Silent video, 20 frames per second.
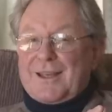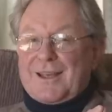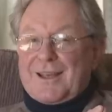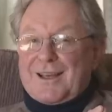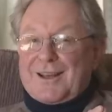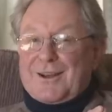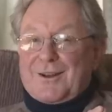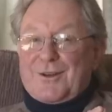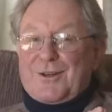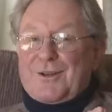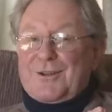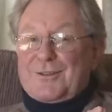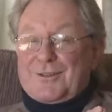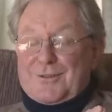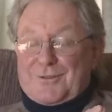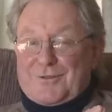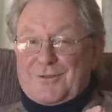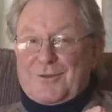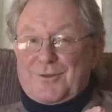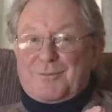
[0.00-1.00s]
And I know
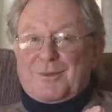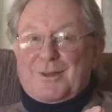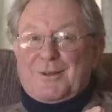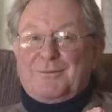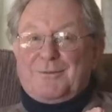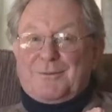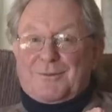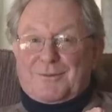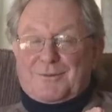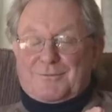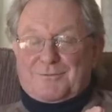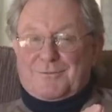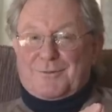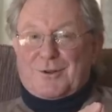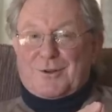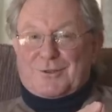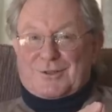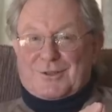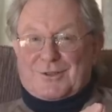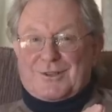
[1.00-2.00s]
that a few people
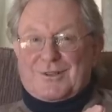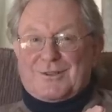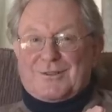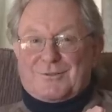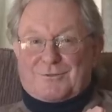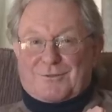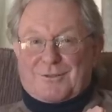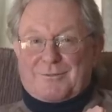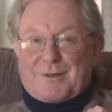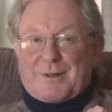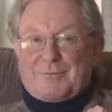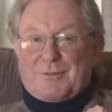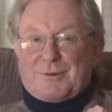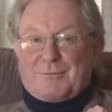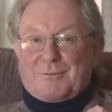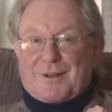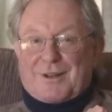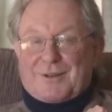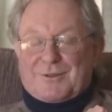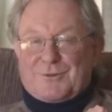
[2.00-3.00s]
watching this will
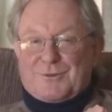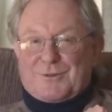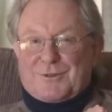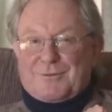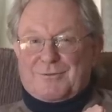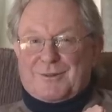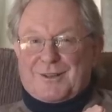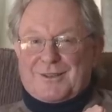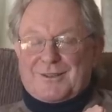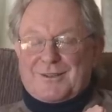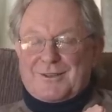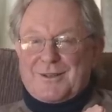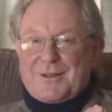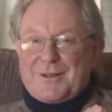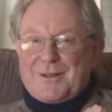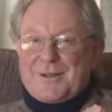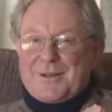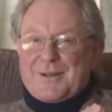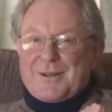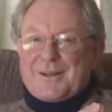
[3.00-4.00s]
remember my talking about this.
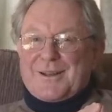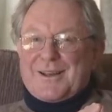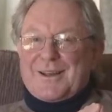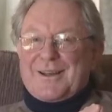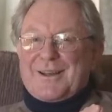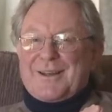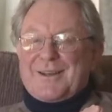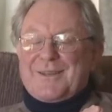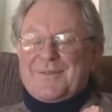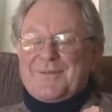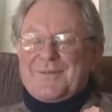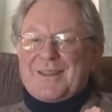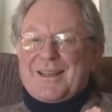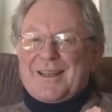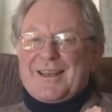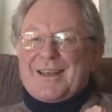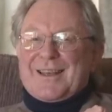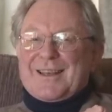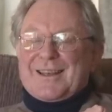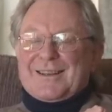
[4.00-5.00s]
A
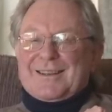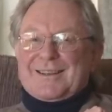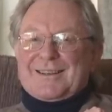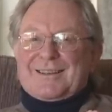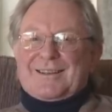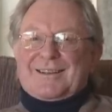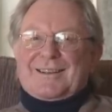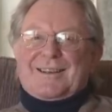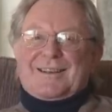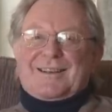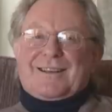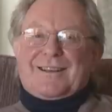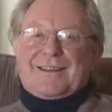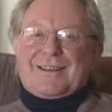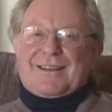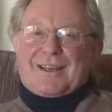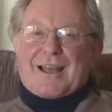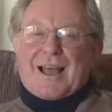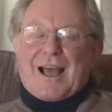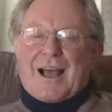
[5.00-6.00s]

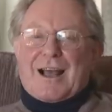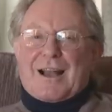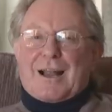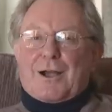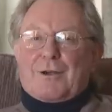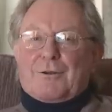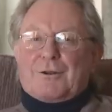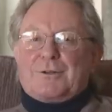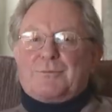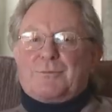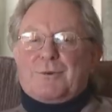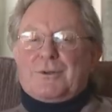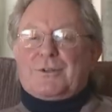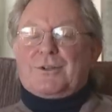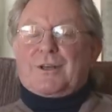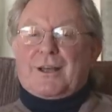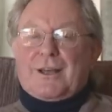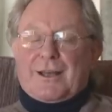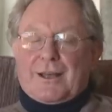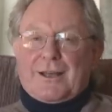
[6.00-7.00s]
la a
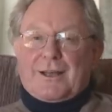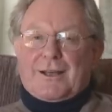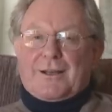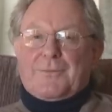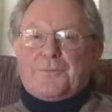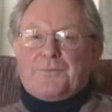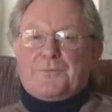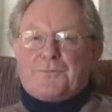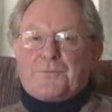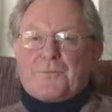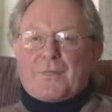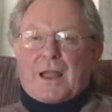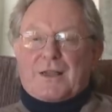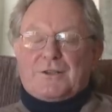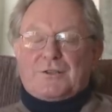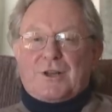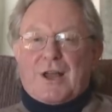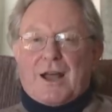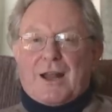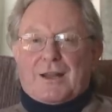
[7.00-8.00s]
sprinter,
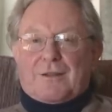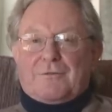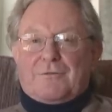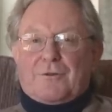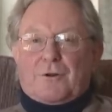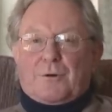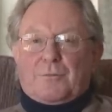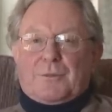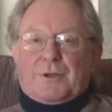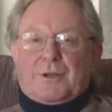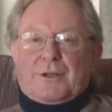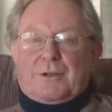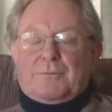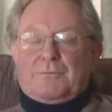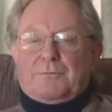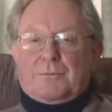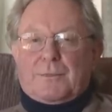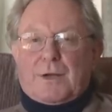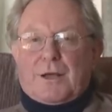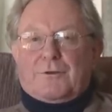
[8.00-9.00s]
starting from the
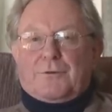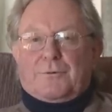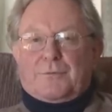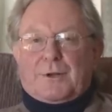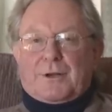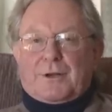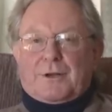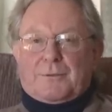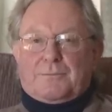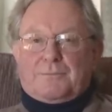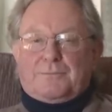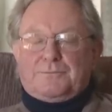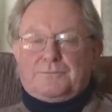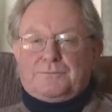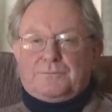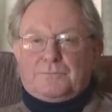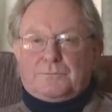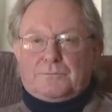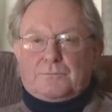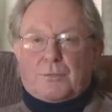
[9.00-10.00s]
100-metre
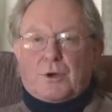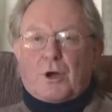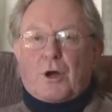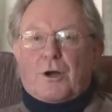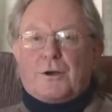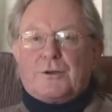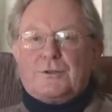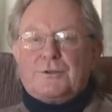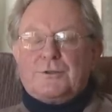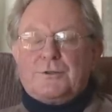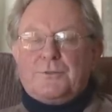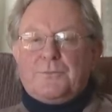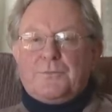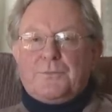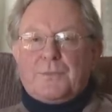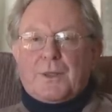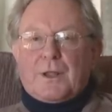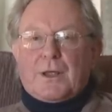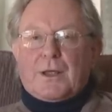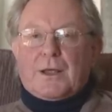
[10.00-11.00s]
blocks,
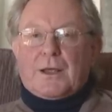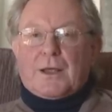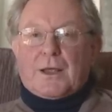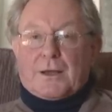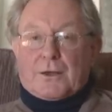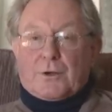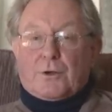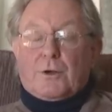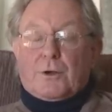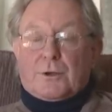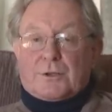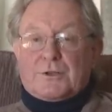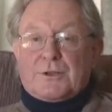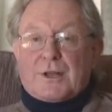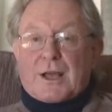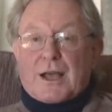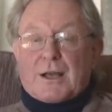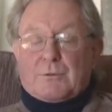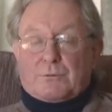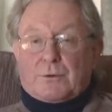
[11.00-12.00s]
and you've got to
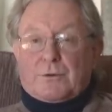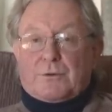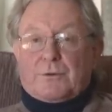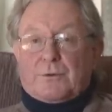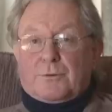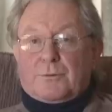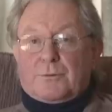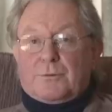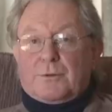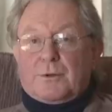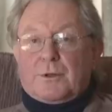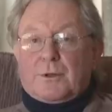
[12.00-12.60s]
start with your